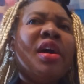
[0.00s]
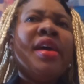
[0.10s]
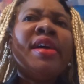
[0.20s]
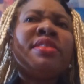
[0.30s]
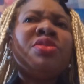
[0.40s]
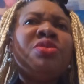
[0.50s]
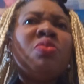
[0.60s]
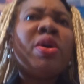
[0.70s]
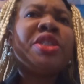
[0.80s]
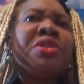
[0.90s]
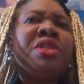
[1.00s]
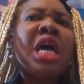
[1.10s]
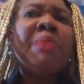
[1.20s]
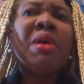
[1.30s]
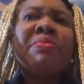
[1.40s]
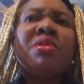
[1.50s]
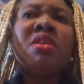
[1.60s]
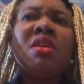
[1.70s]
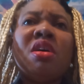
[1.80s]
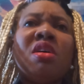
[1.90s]
And I said, you know what? Today I might be
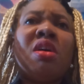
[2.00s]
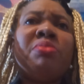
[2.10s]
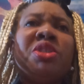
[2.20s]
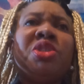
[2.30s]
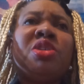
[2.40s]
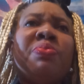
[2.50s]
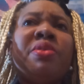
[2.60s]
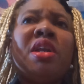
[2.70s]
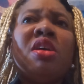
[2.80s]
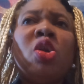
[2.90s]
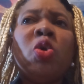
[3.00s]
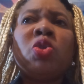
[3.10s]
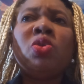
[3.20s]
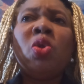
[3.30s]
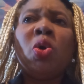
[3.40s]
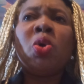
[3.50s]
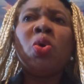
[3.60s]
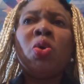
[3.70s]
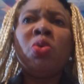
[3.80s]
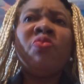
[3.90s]
here coming shopping at a
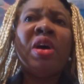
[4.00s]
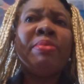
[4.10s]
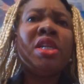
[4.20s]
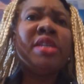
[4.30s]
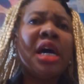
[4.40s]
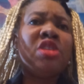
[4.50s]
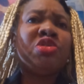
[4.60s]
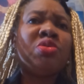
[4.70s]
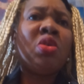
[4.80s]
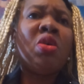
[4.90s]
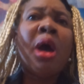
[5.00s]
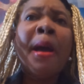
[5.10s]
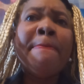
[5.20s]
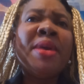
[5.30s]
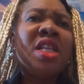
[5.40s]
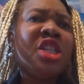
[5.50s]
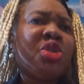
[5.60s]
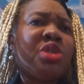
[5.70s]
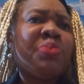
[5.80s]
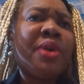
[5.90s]
local family dollar store, being
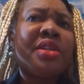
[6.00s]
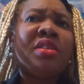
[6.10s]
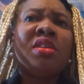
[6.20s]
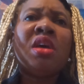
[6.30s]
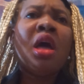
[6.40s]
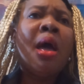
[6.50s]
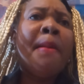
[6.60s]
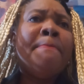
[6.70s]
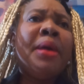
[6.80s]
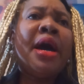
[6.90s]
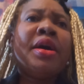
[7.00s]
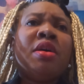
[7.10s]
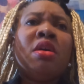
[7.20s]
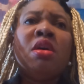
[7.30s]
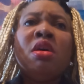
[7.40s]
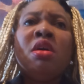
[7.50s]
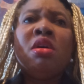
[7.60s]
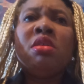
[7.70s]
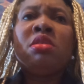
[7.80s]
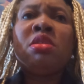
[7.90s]
disrespected by
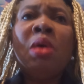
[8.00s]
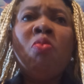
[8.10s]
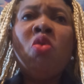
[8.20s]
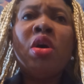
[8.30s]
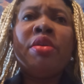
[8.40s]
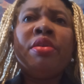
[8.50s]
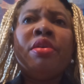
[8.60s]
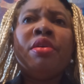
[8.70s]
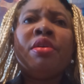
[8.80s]
someone.